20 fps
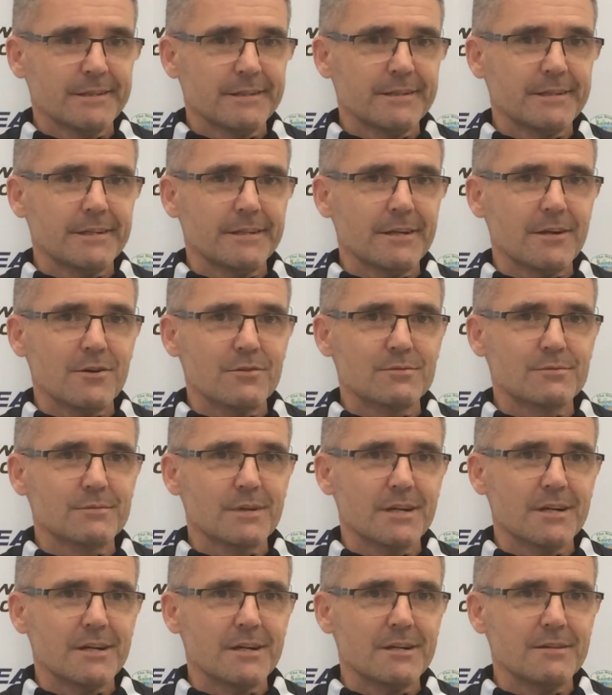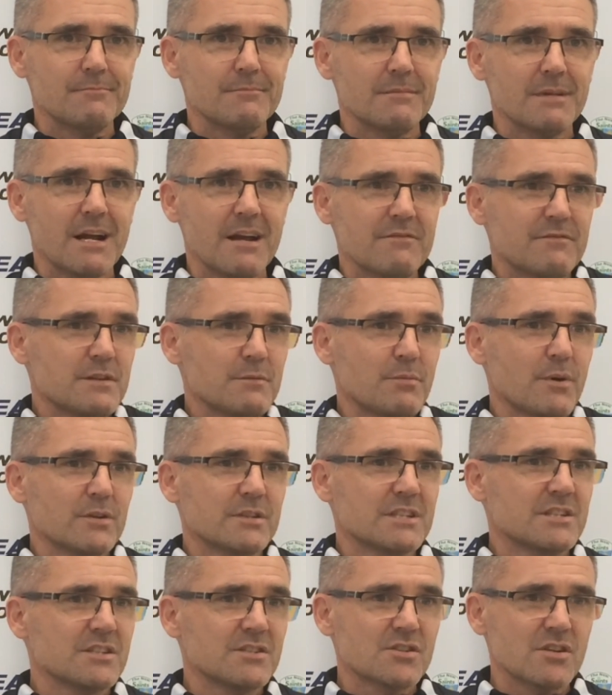you know,
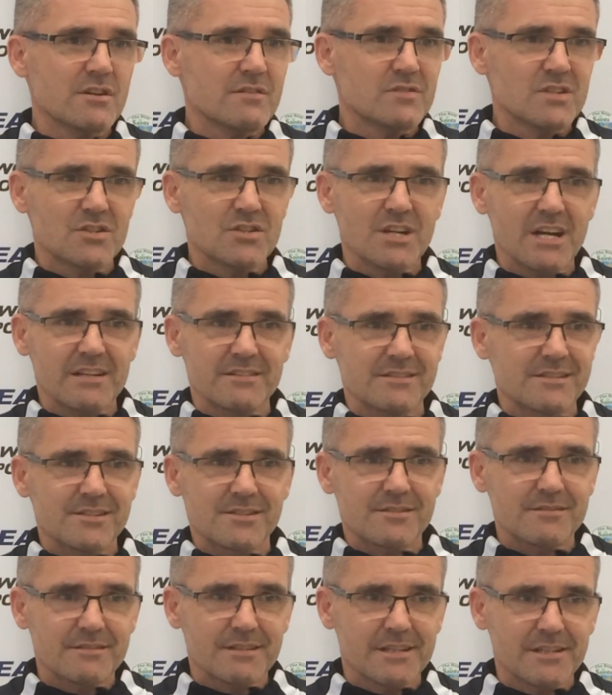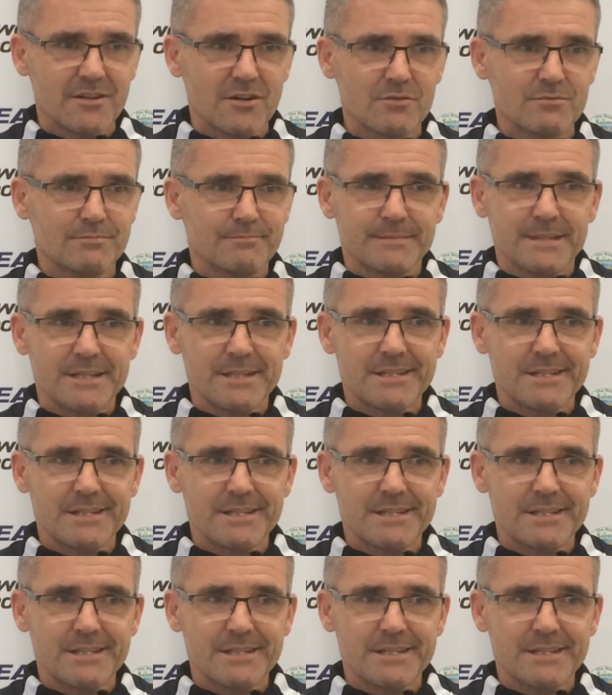everybody deserves a chance, you know.